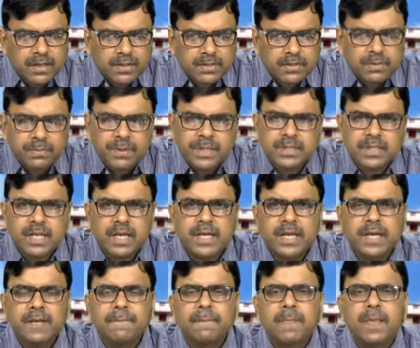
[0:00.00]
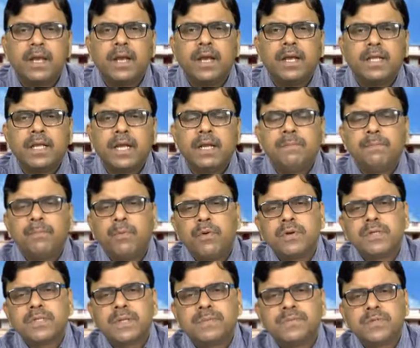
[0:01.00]
So basically, the
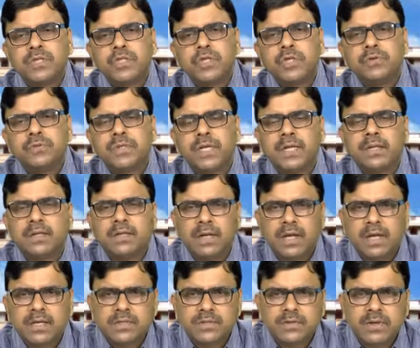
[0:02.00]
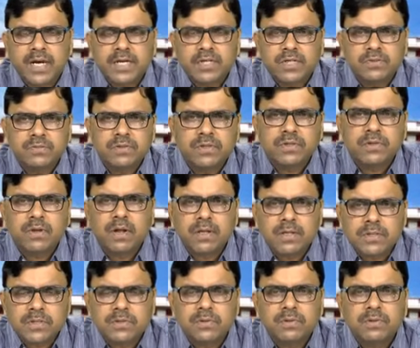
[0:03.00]
import substituting uh, strategy was
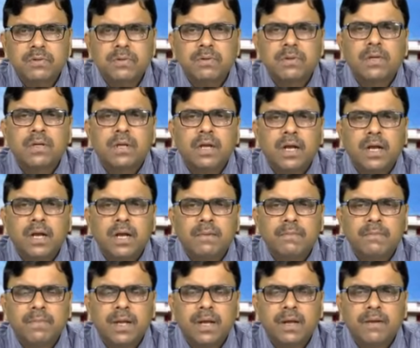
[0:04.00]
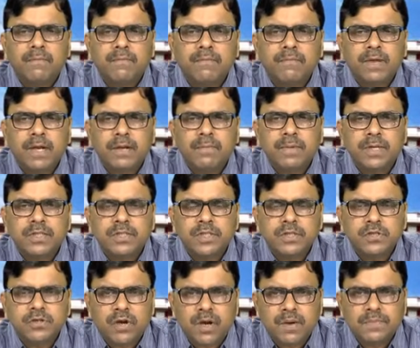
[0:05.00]
also um, uh, very much
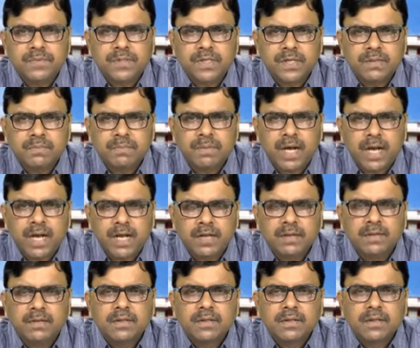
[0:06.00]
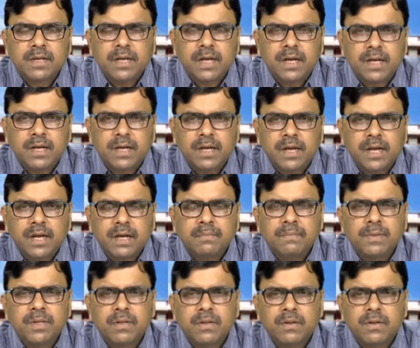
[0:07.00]
adopted by India
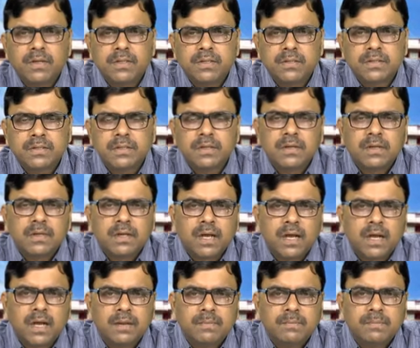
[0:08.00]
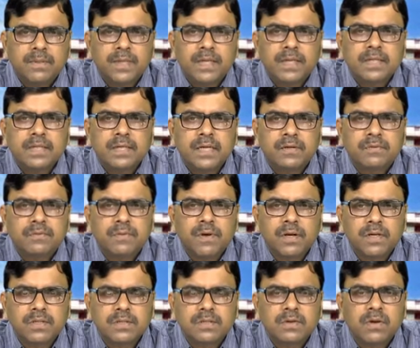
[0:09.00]
because uh, the, it
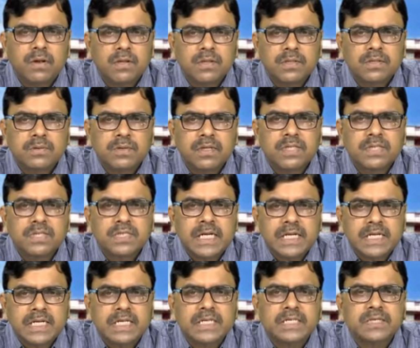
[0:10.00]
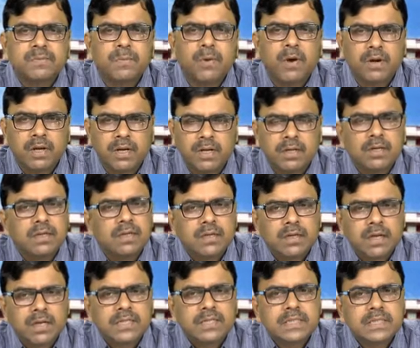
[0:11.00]
was also a statist model,
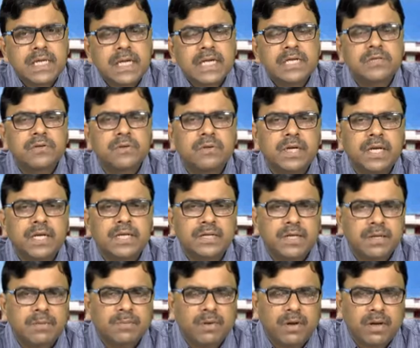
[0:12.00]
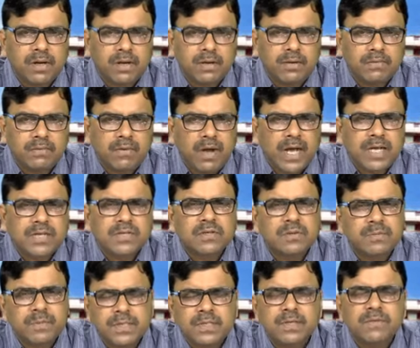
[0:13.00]
a state oriented model. Why
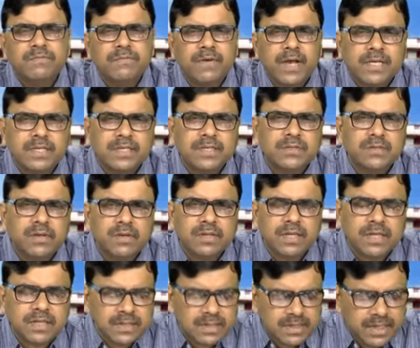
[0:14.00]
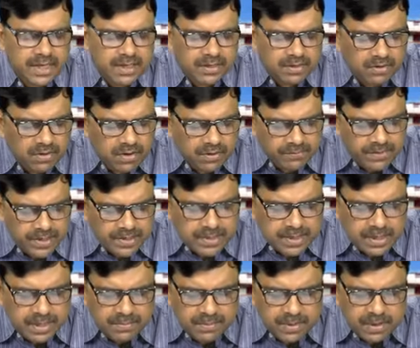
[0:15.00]
so much emphasis on the state?
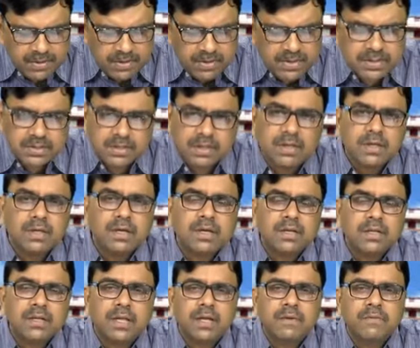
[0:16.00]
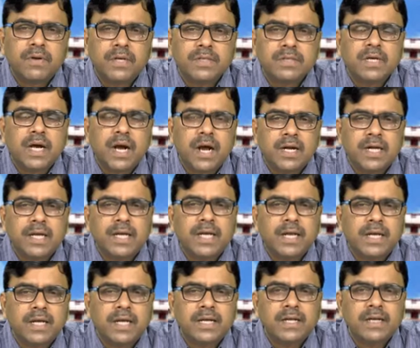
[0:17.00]
Obviously, because there was hardly
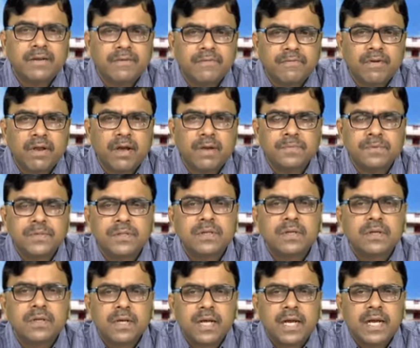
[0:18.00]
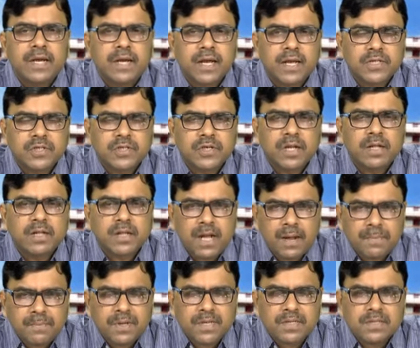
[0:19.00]
any developed industrial
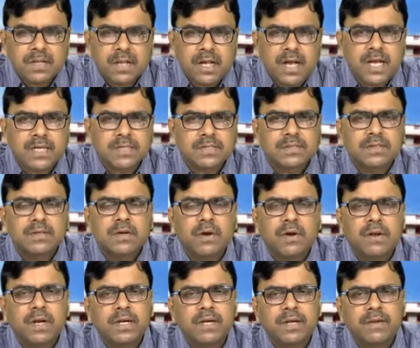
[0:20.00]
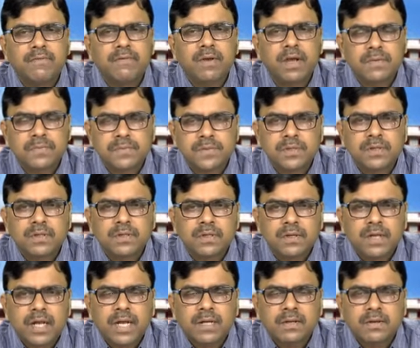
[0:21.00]
capitalist class or a developed
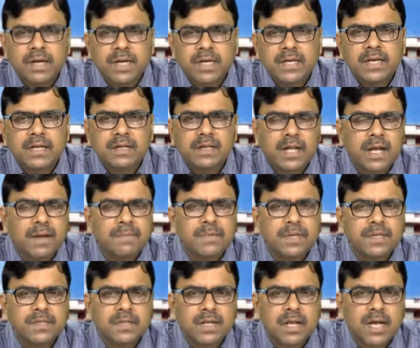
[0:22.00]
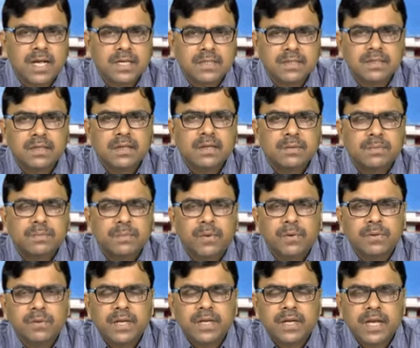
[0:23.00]
agrarian capitalist class,
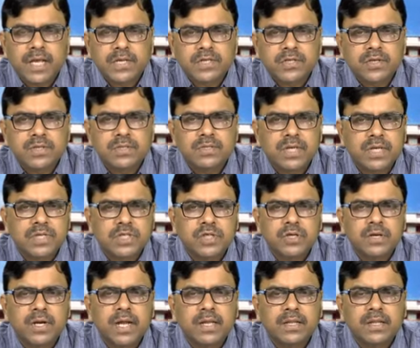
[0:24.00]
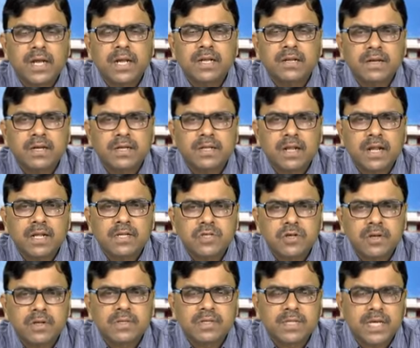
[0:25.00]
both industrial sector and the
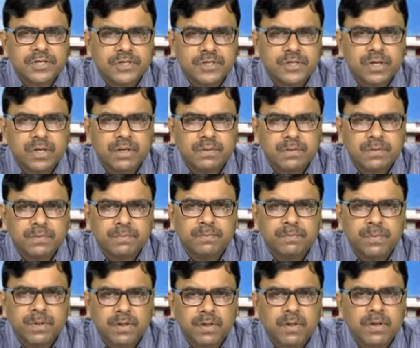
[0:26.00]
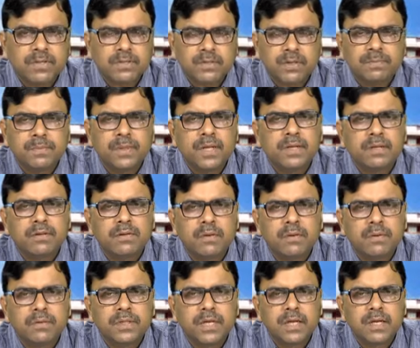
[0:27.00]
agricultural sector, because of the
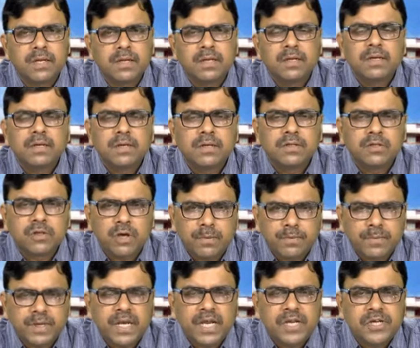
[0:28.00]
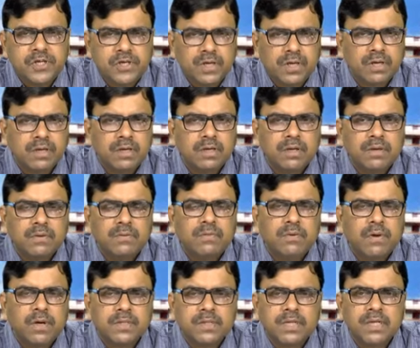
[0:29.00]
colonial domination,
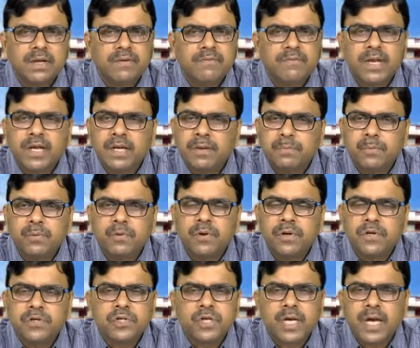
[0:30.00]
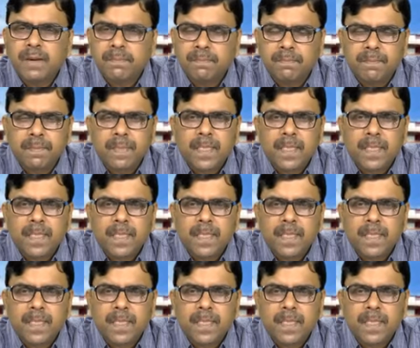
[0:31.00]
was in a very poor shape.